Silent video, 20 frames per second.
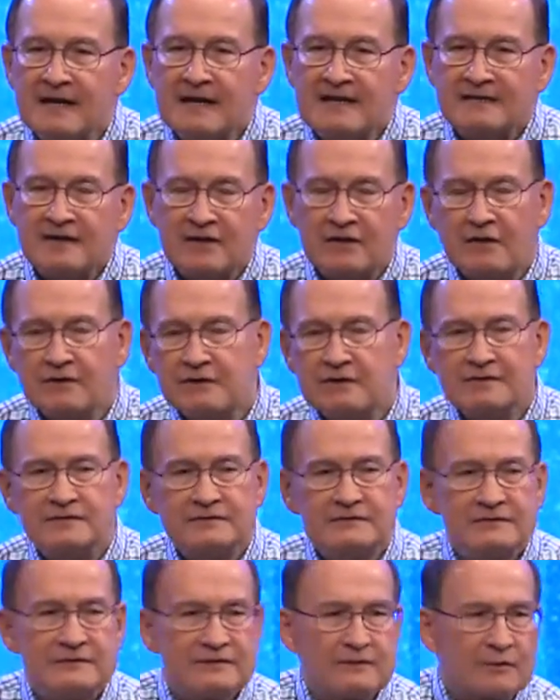So I go
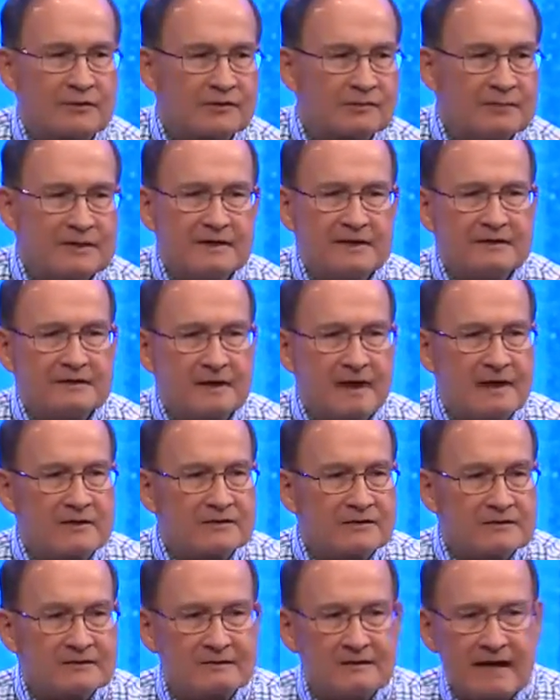to the orthopedic
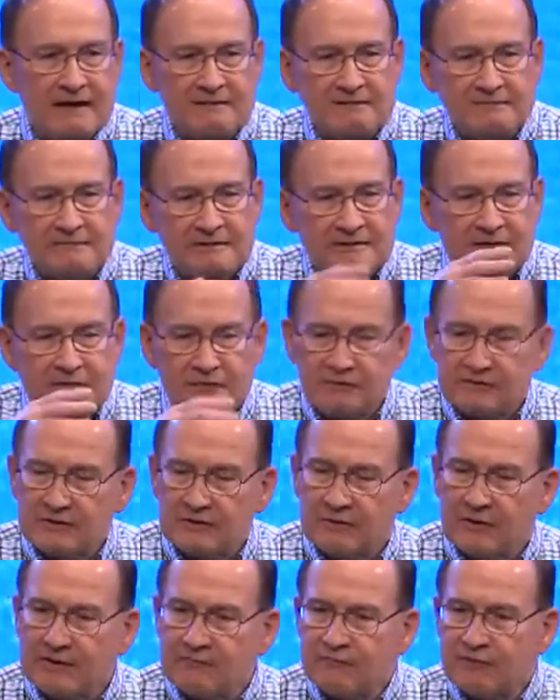doctor out in the
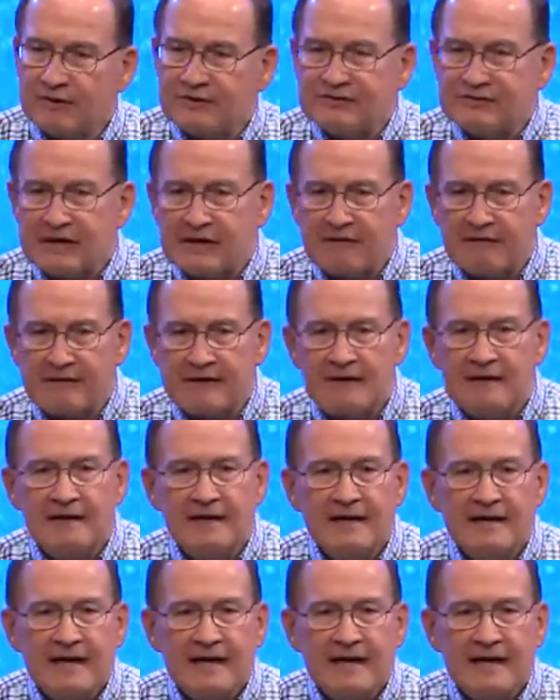Great Bridge area,